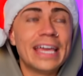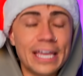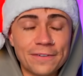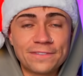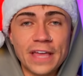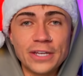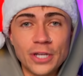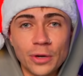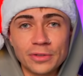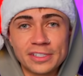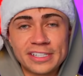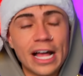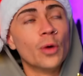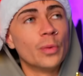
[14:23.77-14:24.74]
if they don't
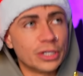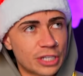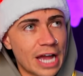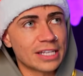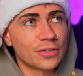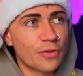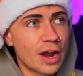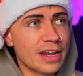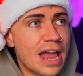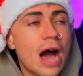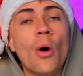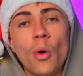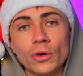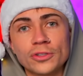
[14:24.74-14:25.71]
sell, which as of right
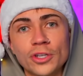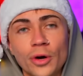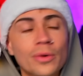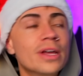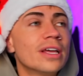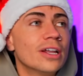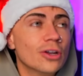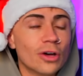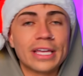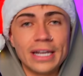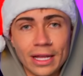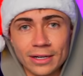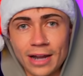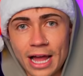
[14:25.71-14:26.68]
now, also
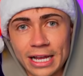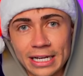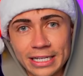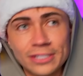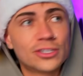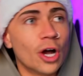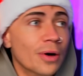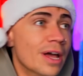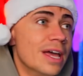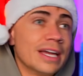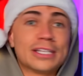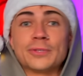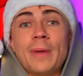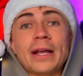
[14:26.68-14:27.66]
looking unlikely. So
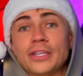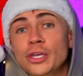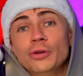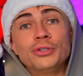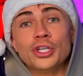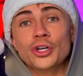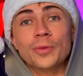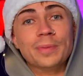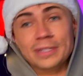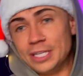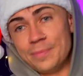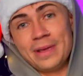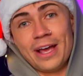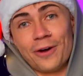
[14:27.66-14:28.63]
expect YouTube
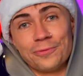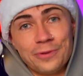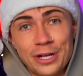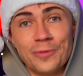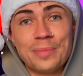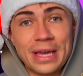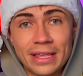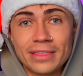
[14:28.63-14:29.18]
to be a real big